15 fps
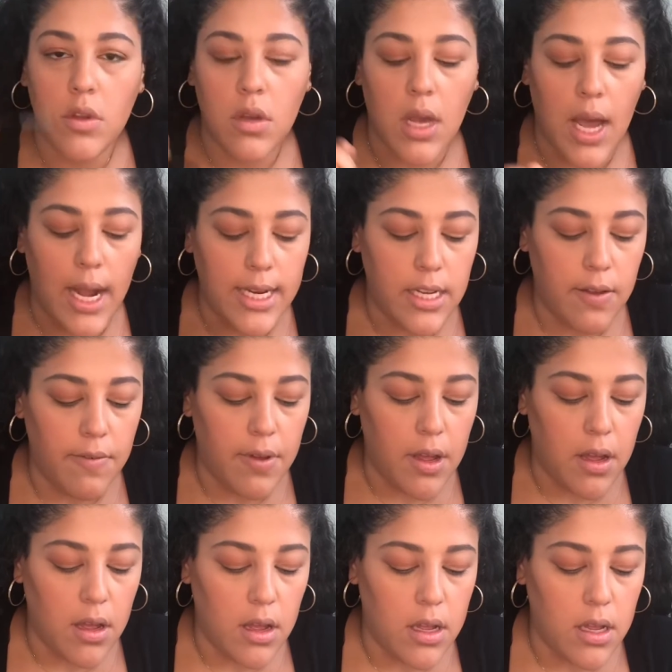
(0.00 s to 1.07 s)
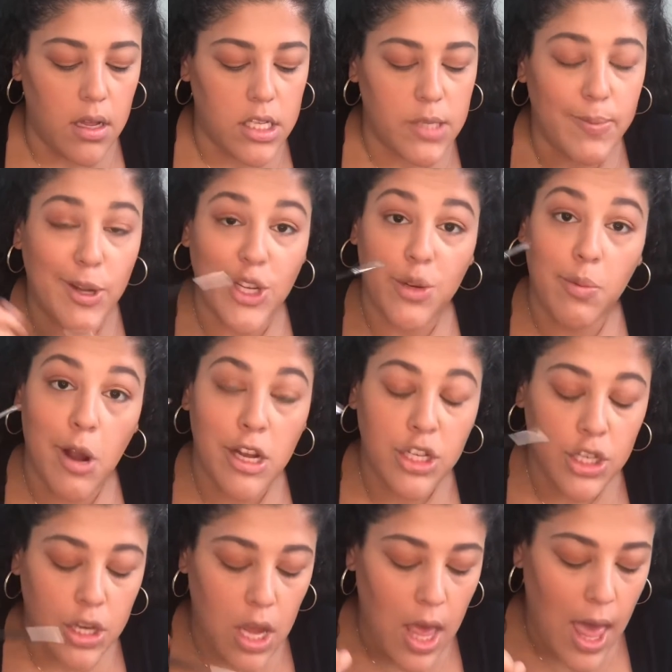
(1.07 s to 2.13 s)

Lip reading: kind of a smudger brush,